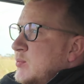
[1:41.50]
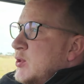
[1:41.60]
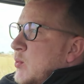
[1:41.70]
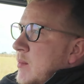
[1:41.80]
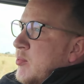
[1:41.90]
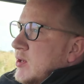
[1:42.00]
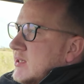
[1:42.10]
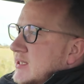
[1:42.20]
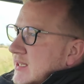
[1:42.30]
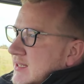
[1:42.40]
with the
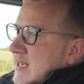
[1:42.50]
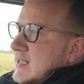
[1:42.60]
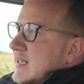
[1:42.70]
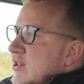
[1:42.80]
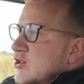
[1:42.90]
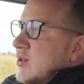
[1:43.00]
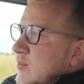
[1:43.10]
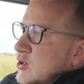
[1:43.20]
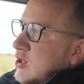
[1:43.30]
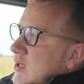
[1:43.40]
1.6 diesel engine,
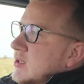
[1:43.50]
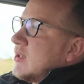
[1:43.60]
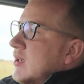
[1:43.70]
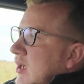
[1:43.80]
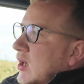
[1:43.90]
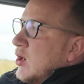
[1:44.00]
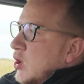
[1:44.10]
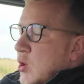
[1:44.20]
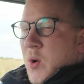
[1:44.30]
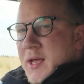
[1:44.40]
which is
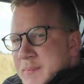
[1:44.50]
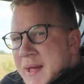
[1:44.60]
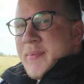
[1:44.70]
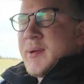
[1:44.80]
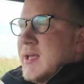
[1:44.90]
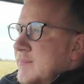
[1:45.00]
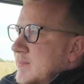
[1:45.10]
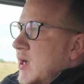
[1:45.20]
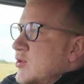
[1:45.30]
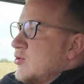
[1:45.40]
quite peppy,
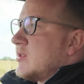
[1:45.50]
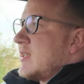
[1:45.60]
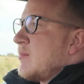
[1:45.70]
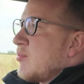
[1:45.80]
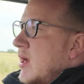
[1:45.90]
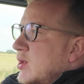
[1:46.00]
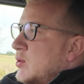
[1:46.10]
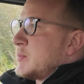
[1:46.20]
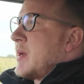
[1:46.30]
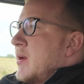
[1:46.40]
110 brake
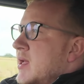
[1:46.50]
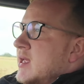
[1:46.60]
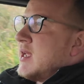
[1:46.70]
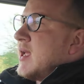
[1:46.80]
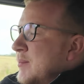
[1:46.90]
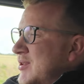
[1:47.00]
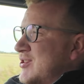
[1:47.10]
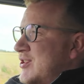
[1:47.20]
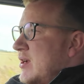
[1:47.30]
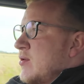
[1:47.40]
horsepower, but
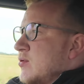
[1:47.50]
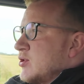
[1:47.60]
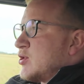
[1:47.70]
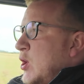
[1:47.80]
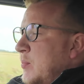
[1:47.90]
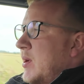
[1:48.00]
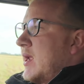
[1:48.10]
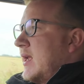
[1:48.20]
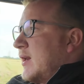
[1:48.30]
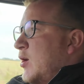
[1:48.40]
still super
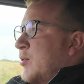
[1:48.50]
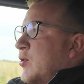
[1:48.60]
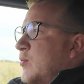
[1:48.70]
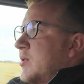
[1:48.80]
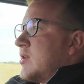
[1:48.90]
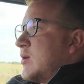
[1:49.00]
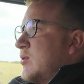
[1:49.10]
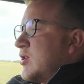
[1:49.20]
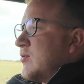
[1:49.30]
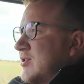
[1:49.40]
economical because it
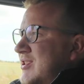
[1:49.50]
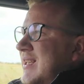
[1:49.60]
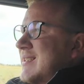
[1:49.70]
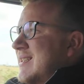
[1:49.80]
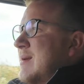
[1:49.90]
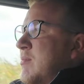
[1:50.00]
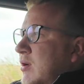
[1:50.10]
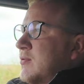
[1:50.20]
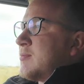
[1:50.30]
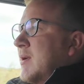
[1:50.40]
would do 60
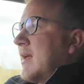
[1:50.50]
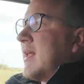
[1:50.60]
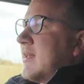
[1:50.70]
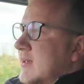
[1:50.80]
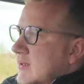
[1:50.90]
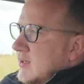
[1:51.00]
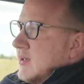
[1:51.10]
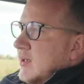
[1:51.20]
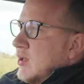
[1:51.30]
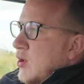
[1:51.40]
miles per
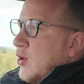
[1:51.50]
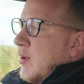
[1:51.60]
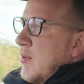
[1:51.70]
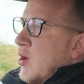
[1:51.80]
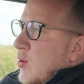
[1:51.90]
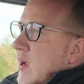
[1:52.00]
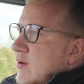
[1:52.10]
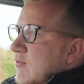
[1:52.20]
gallon on a motorway